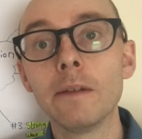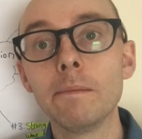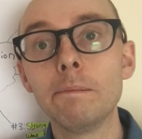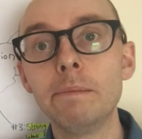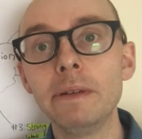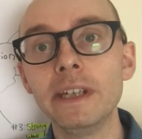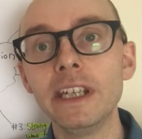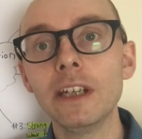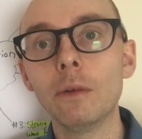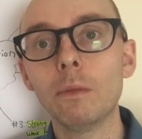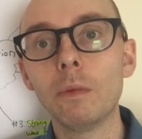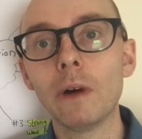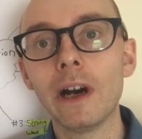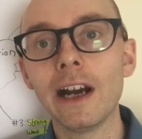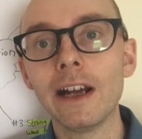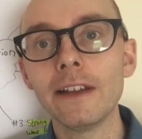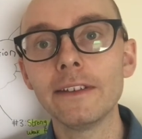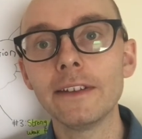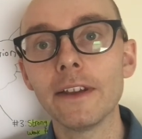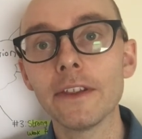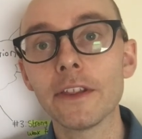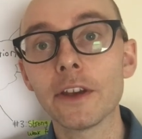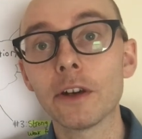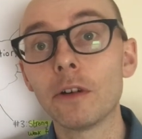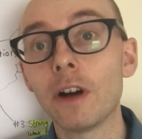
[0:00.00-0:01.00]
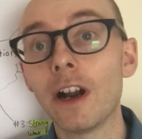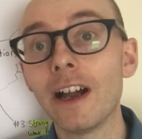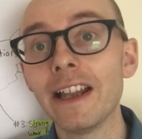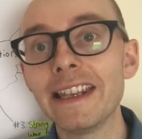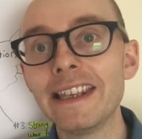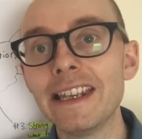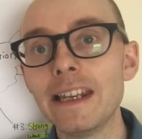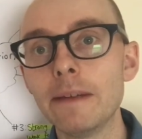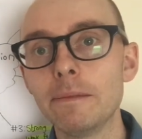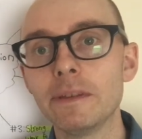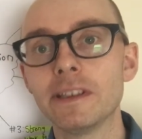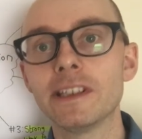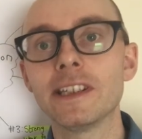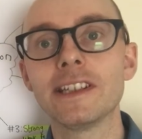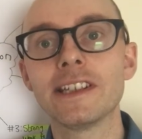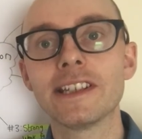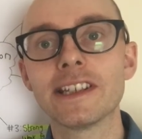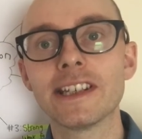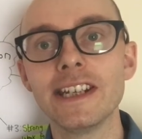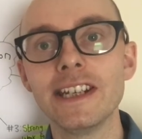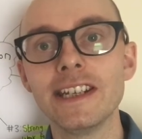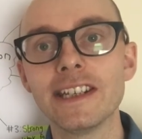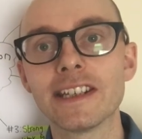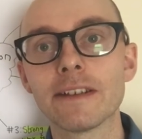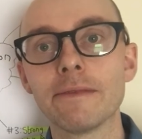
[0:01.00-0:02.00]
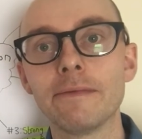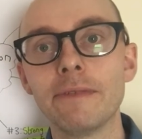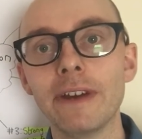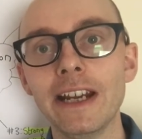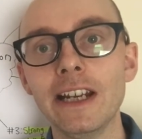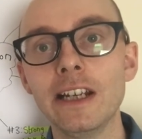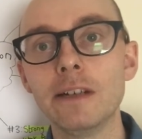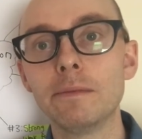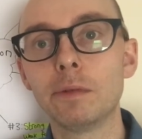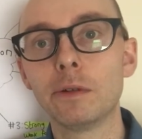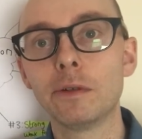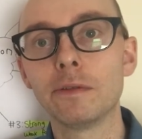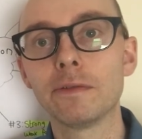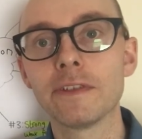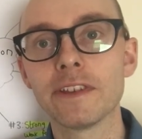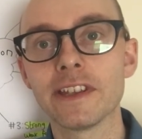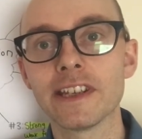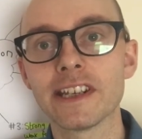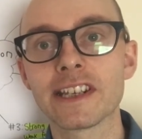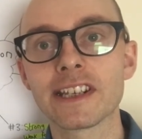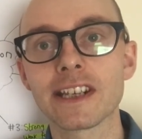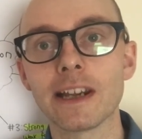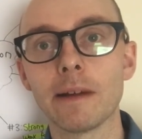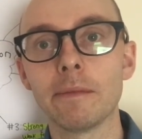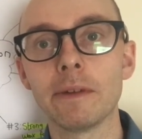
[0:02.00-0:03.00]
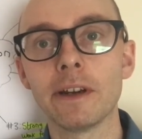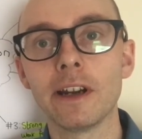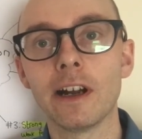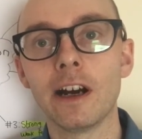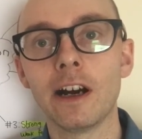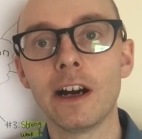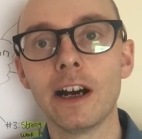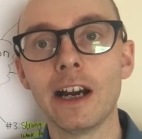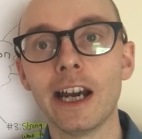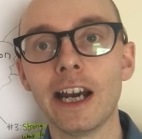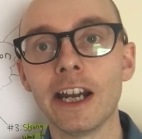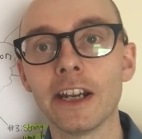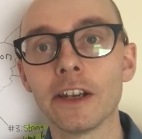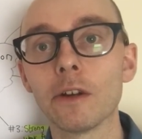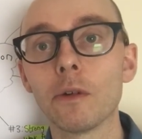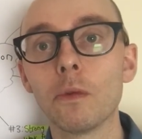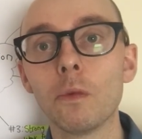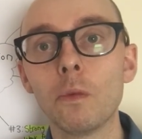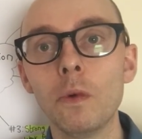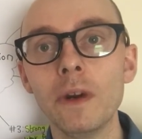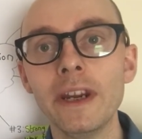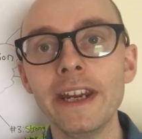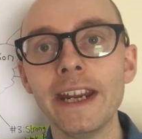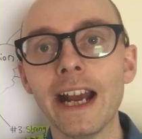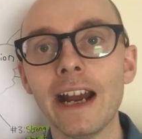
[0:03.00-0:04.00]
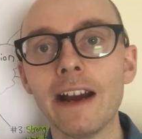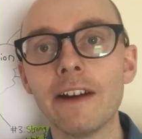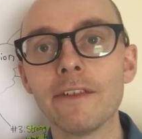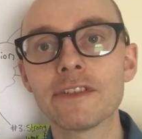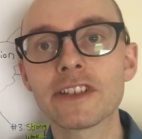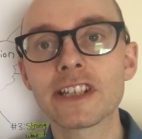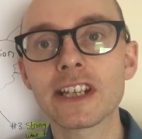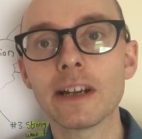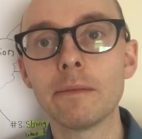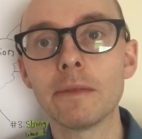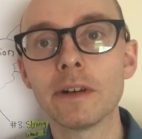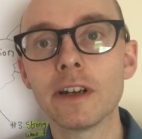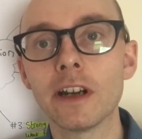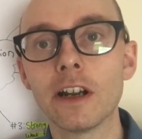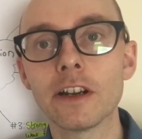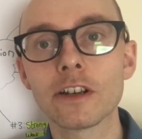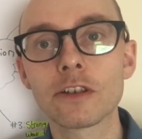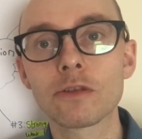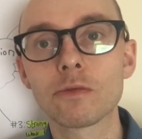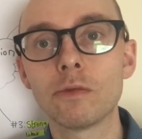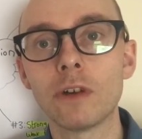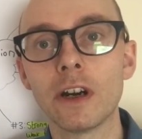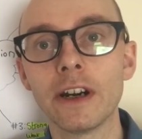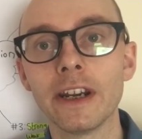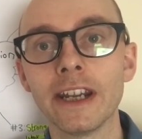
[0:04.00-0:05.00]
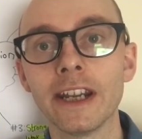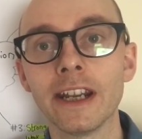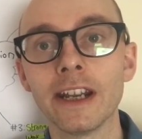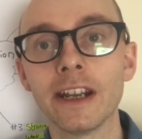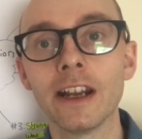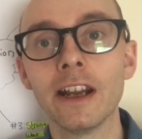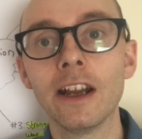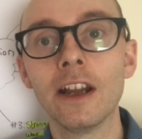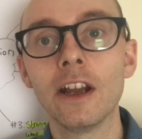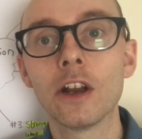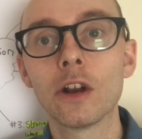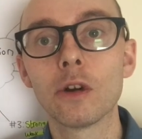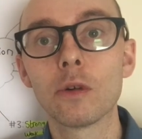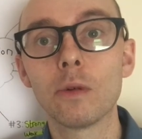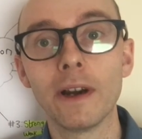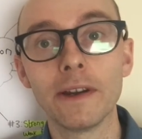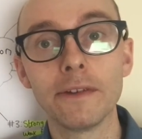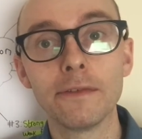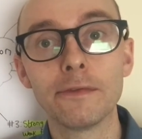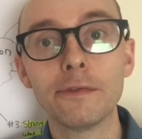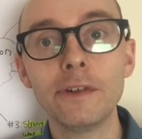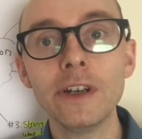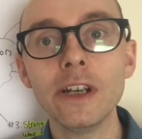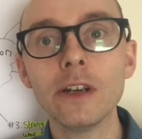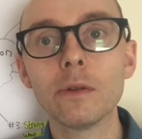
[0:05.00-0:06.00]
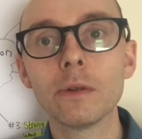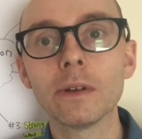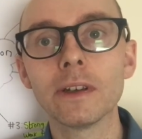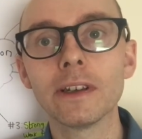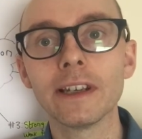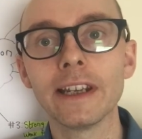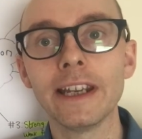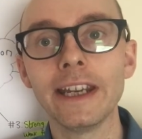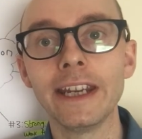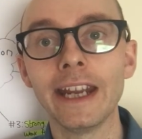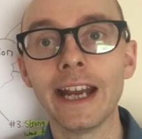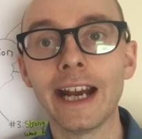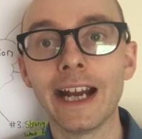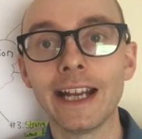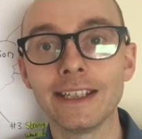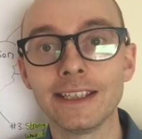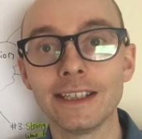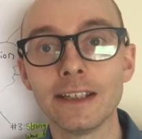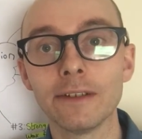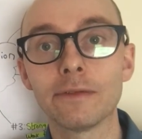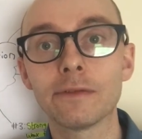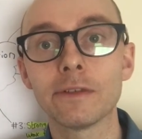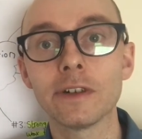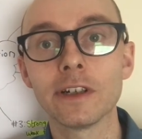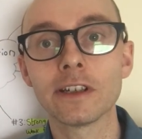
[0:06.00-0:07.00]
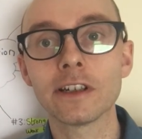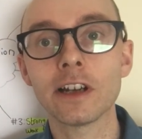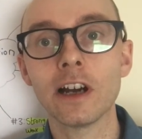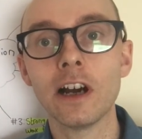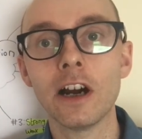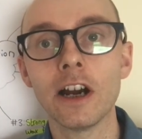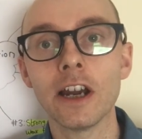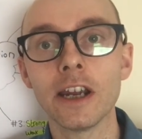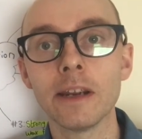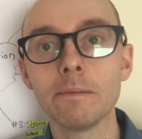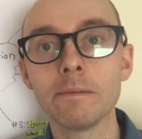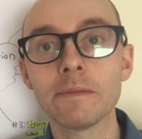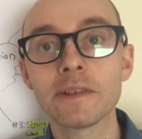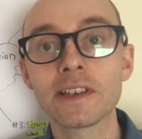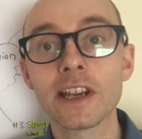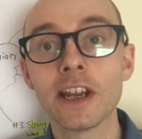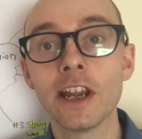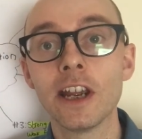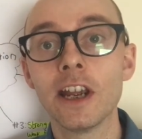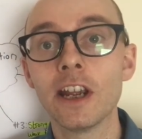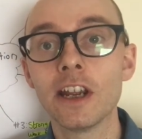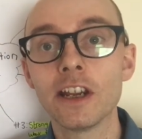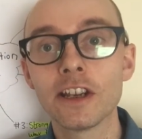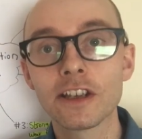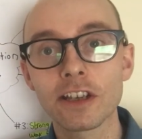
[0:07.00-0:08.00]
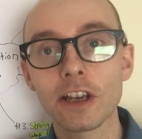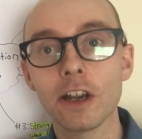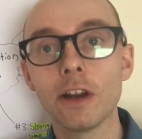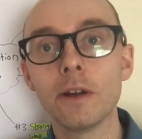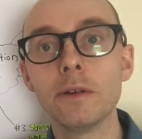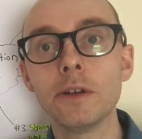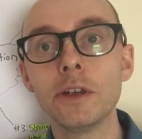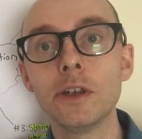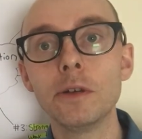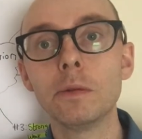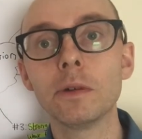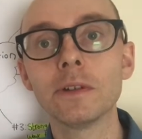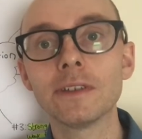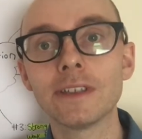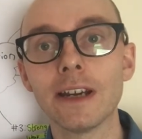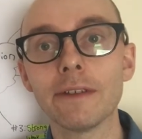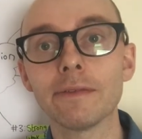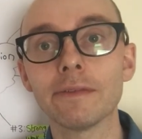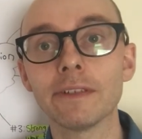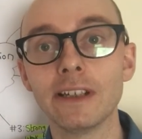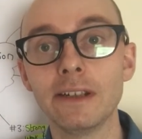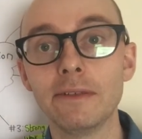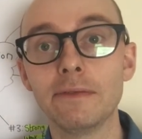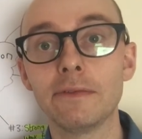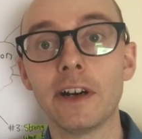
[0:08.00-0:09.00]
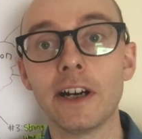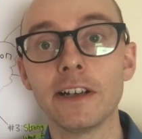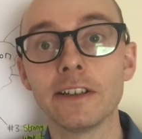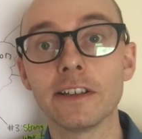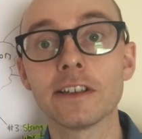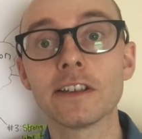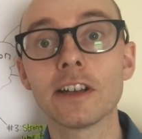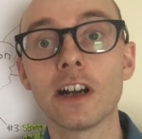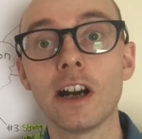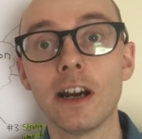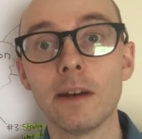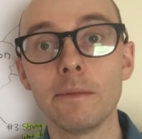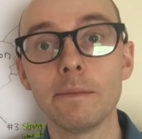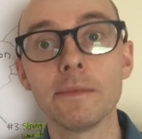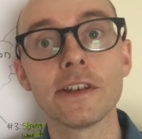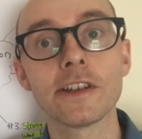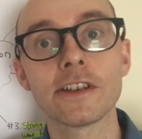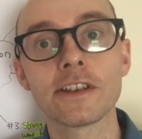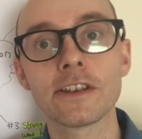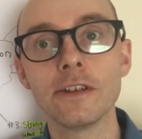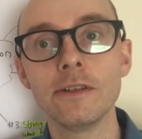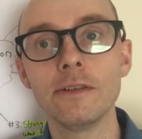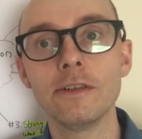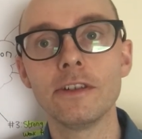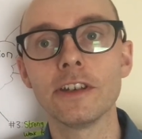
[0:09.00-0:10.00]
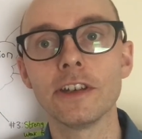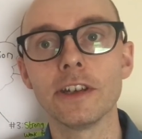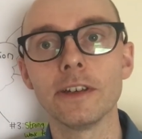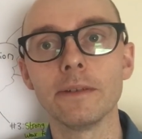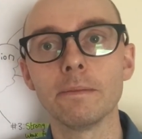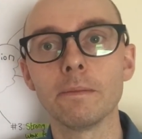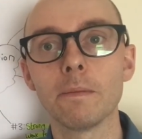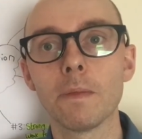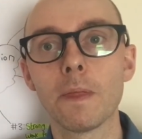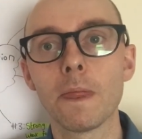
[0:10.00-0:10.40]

Be aware that there are limited seats available for this seminar, and we have seminars running quite frequently at different times, so you will definitely find a time that suits you.